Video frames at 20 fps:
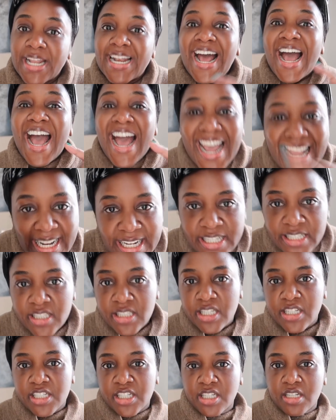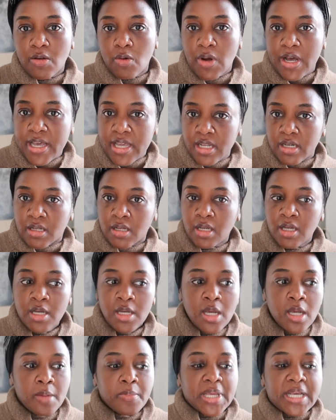that I need to teach you to wine.
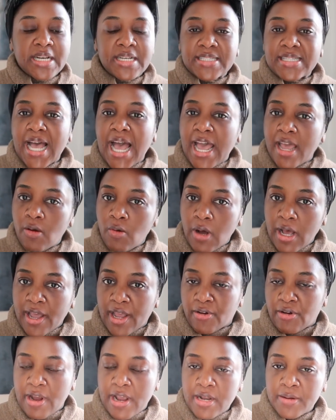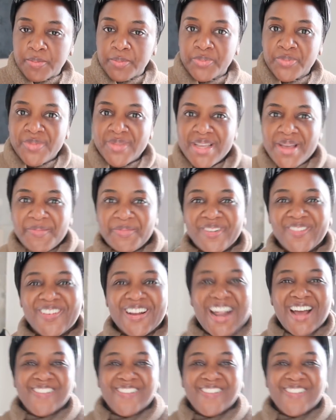Because I wine, right? But when